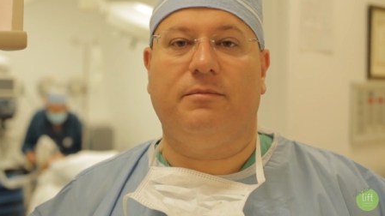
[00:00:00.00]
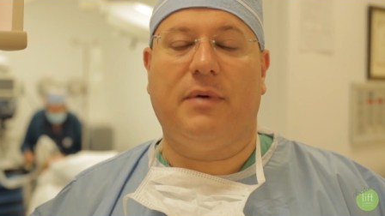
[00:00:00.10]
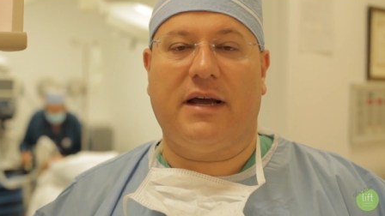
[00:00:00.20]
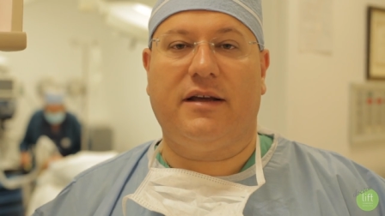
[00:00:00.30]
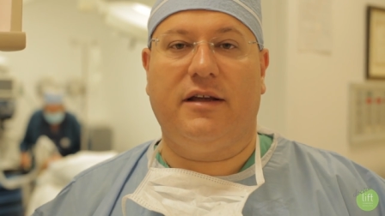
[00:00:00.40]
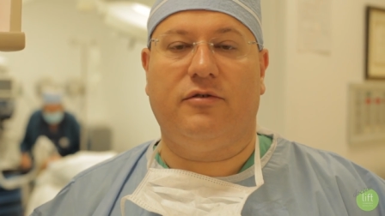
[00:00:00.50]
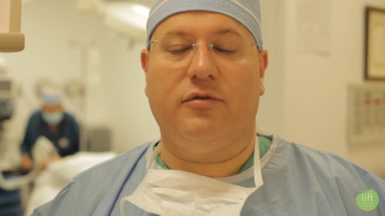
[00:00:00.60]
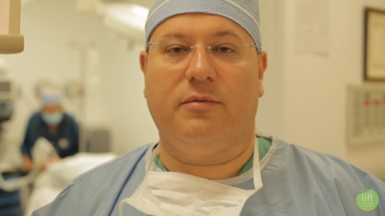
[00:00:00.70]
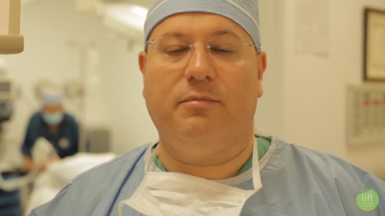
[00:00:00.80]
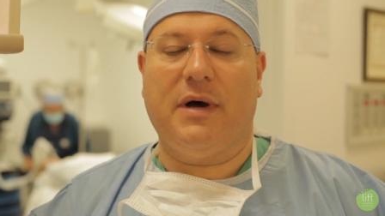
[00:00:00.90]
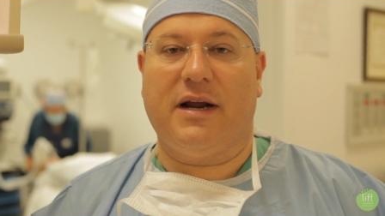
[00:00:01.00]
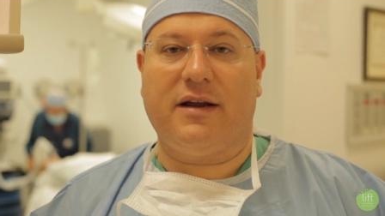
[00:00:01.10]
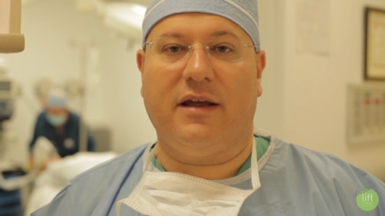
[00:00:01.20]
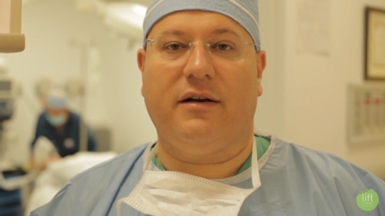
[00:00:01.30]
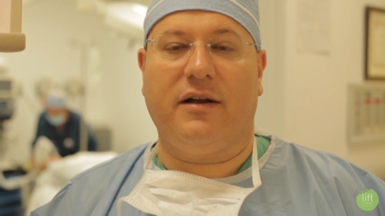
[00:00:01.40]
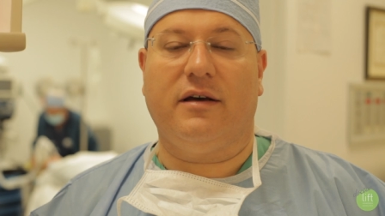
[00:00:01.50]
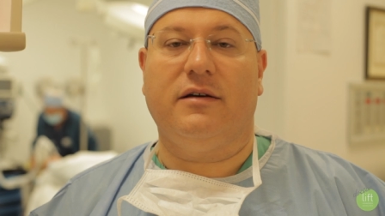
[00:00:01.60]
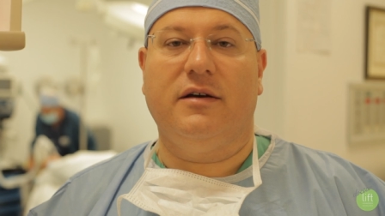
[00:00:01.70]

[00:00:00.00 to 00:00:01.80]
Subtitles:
back into her buttock area.